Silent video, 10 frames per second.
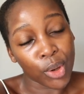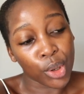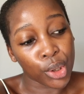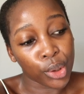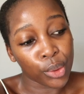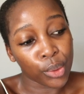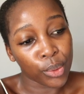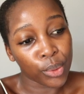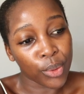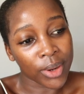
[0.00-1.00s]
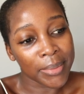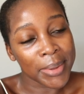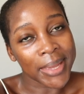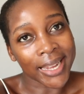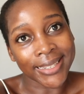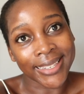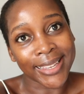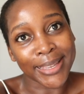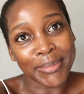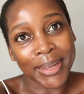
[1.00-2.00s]
Okay, maybe I can take
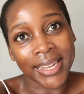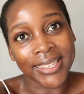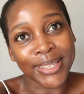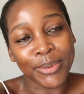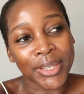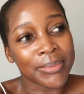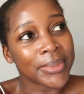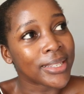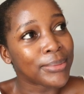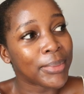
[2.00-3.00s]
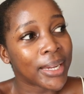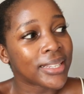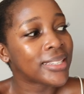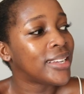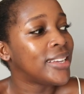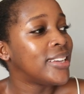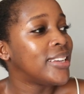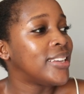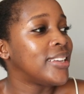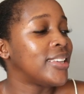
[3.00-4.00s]
him and I'm just watching it, but
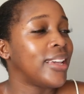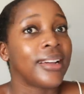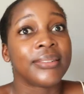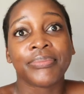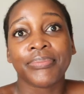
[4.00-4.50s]
yeah,